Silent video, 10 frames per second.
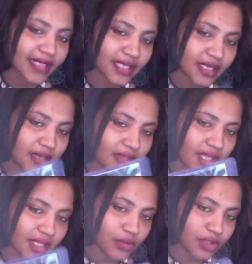and under the
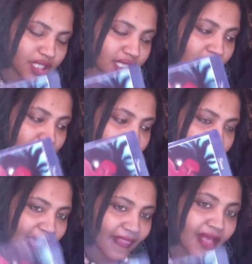illusion
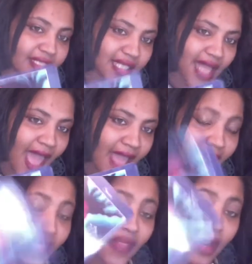that there's a lack,
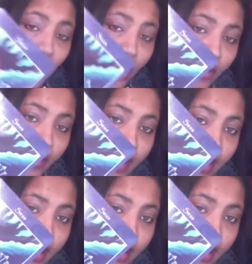then there will be.